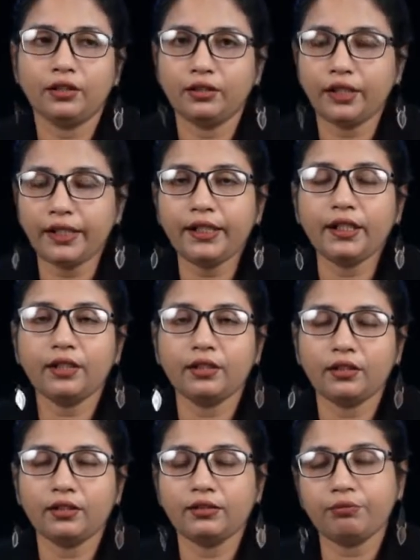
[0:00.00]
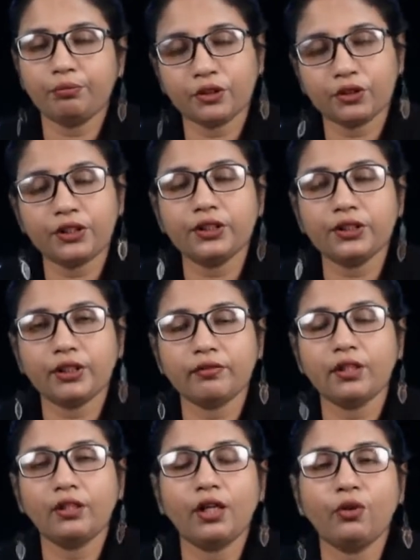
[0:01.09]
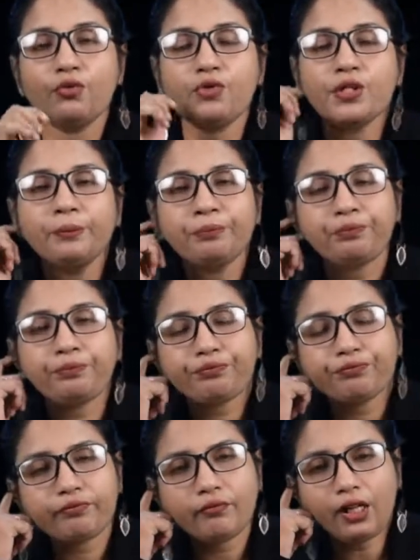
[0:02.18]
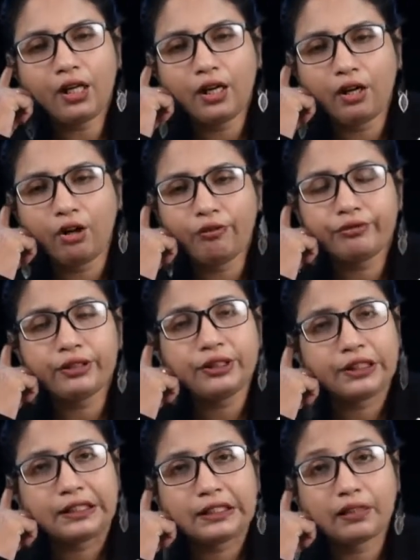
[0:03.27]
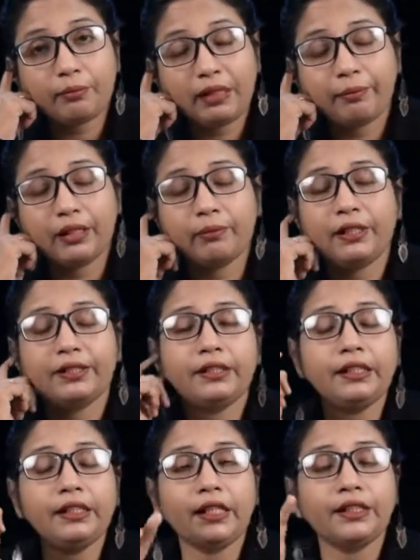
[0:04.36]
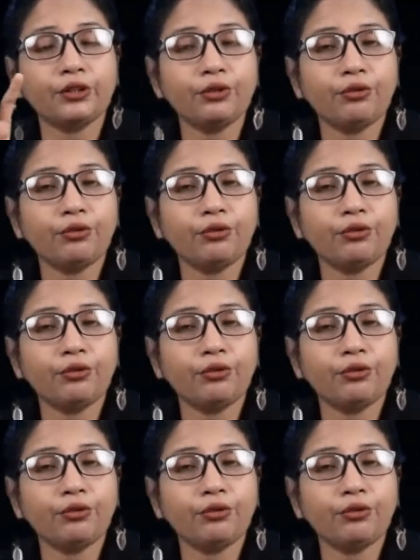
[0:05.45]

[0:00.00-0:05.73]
any proceedings of the house of which he is a member, but he has no